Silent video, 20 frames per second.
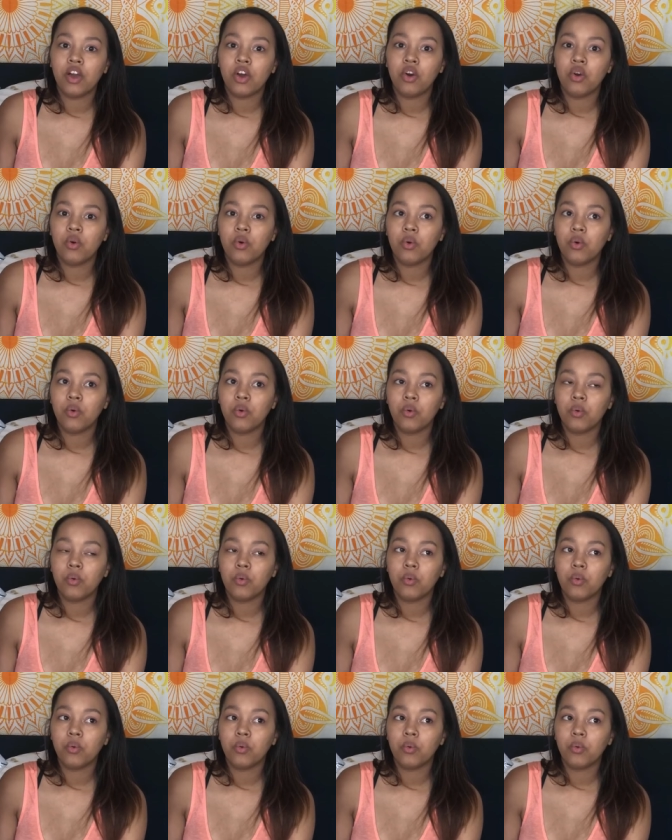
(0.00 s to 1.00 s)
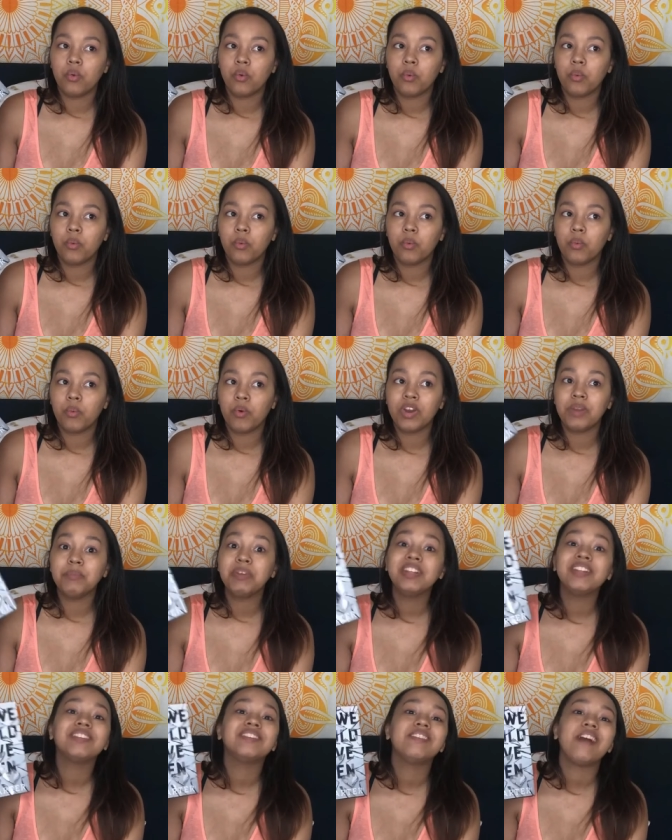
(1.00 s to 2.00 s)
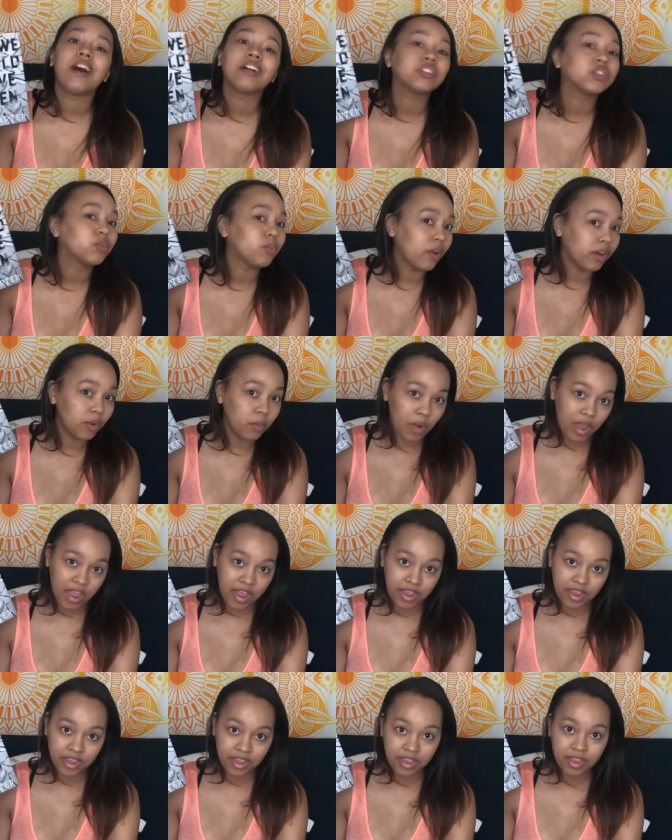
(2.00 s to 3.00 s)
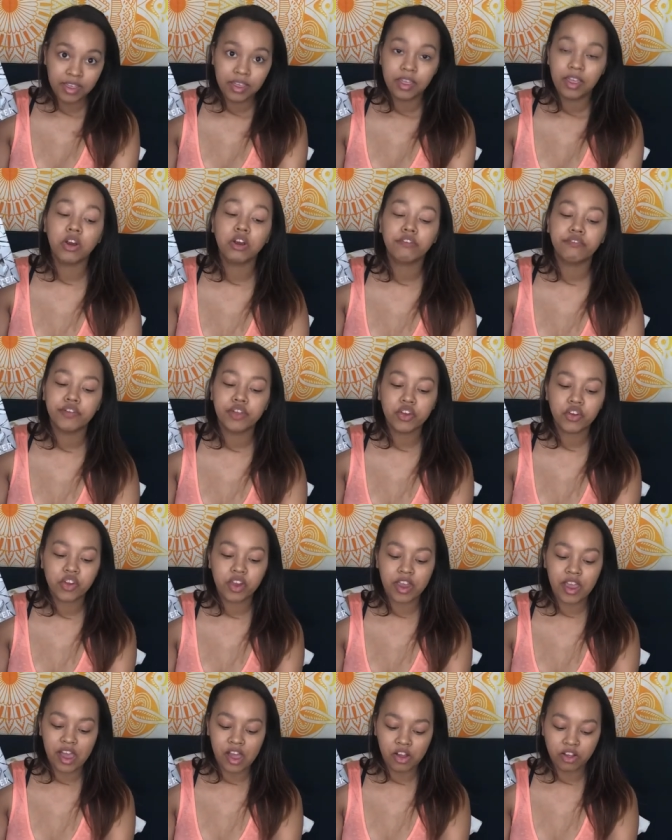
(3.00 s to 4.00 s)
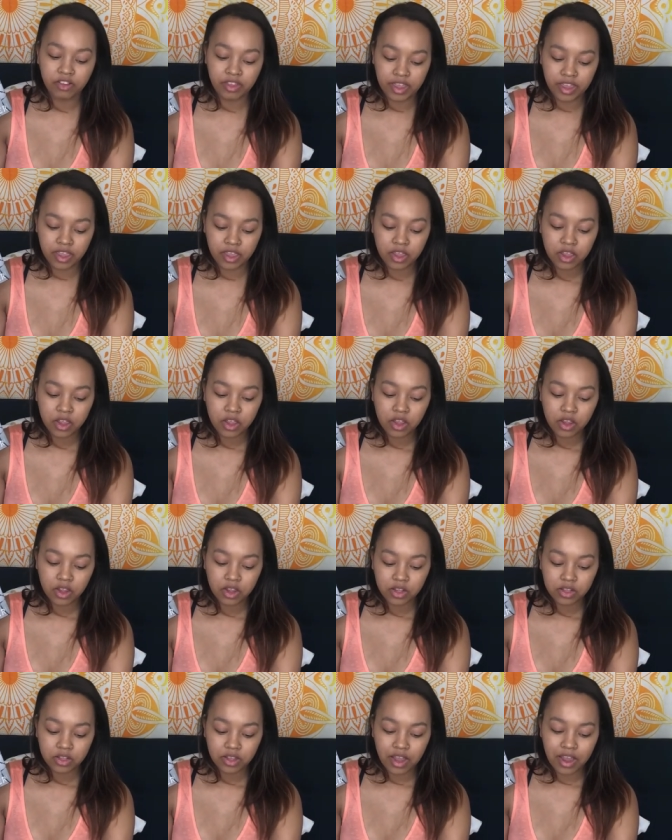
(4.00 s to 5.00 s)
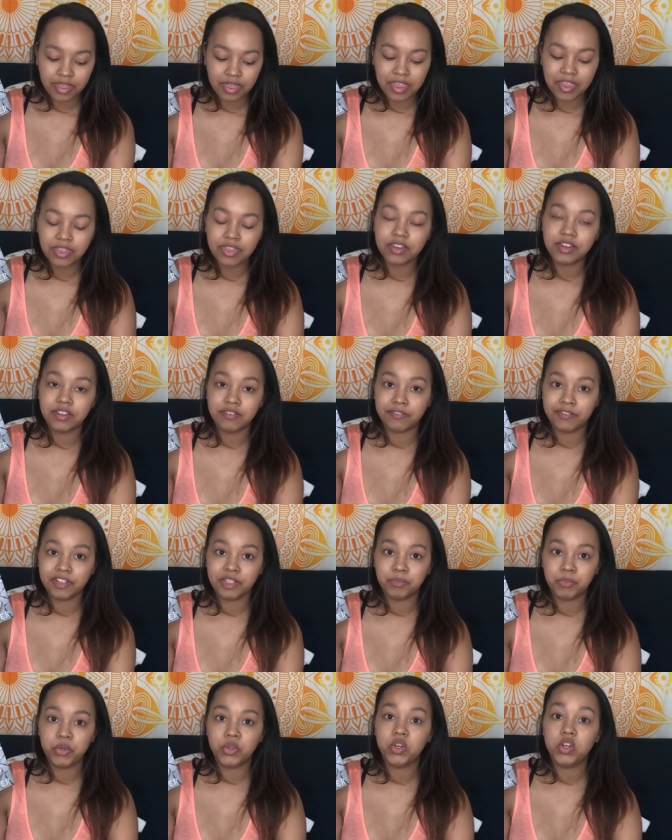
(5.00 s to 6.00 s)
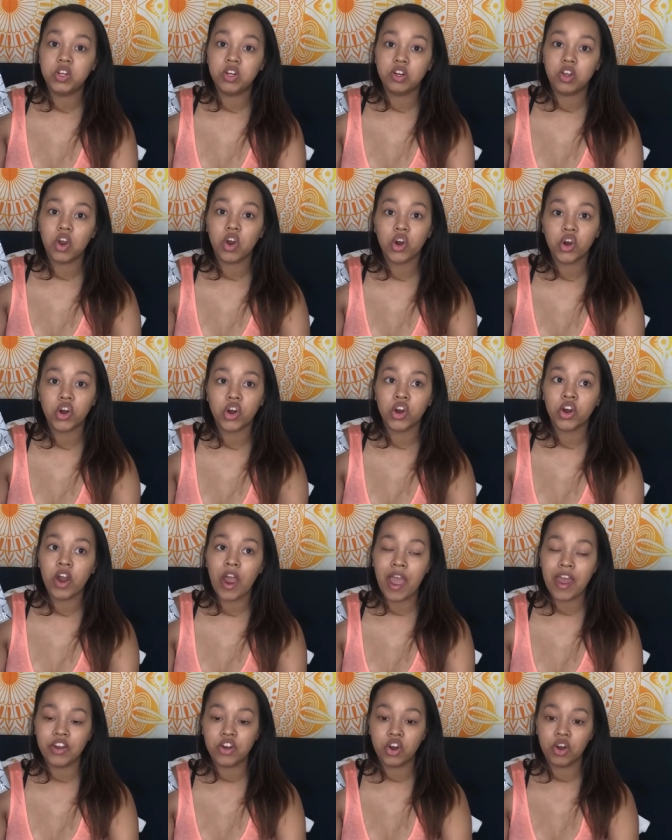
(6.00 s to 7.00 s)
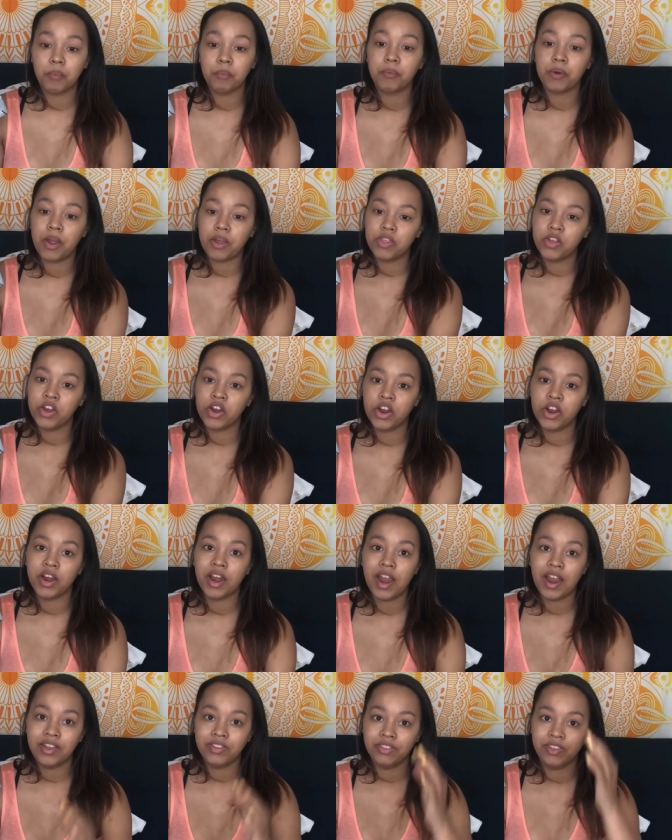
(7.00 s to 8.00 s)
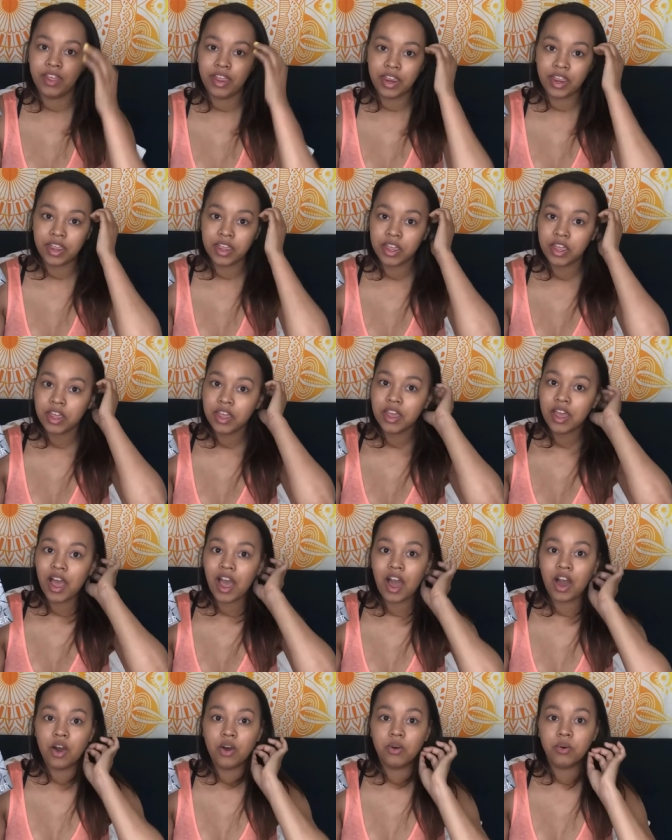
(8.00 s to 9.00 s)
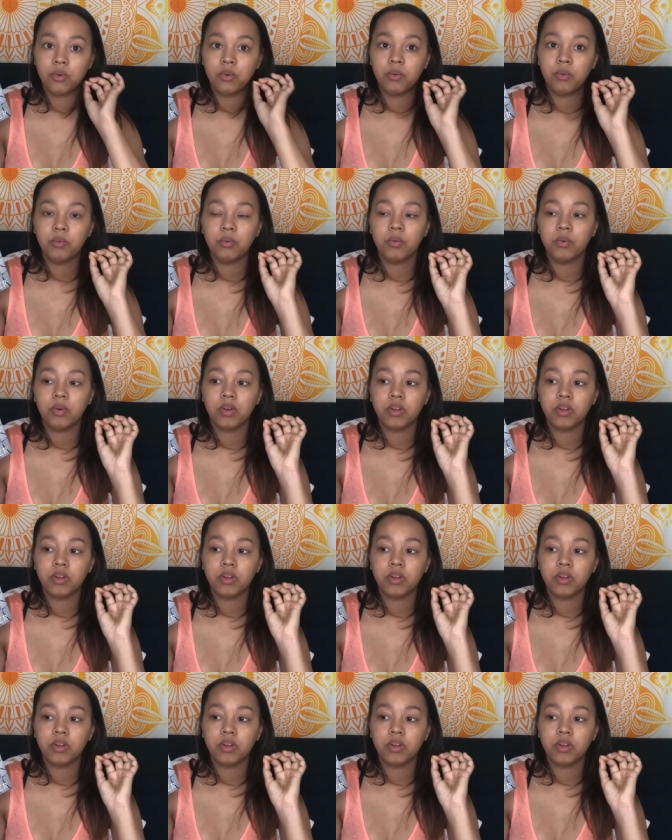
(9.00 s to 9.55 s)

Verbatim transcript: out what it means not to run away. Her figuring out, like, I think the difference between her and her brother and, like, how